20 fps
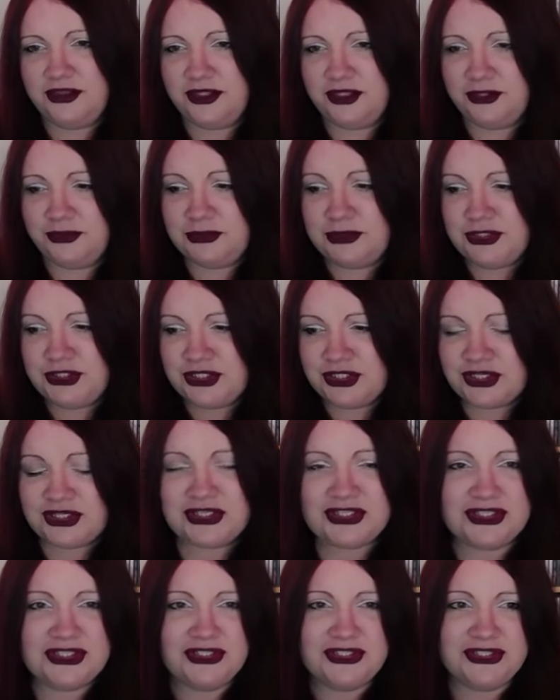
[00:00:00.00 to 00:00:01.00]
that you
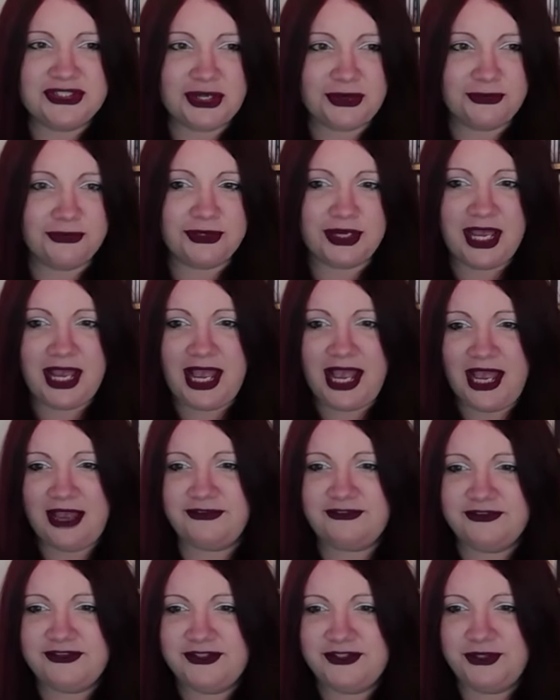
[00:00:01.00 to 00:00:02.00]
just don't
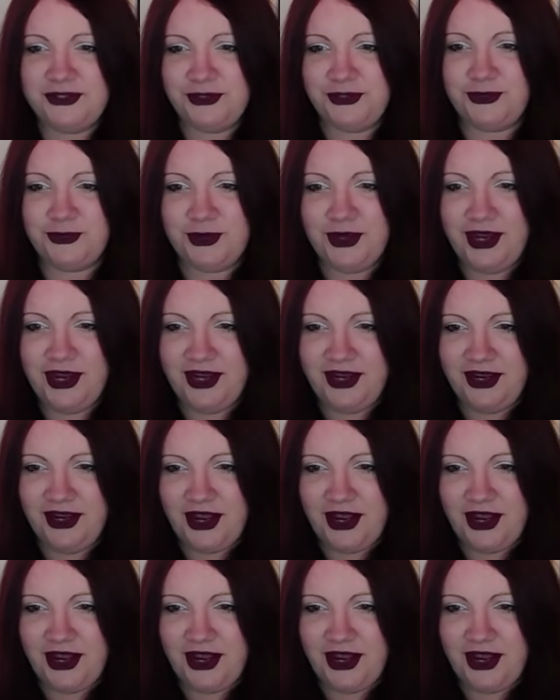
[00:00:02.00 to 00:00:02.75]
have to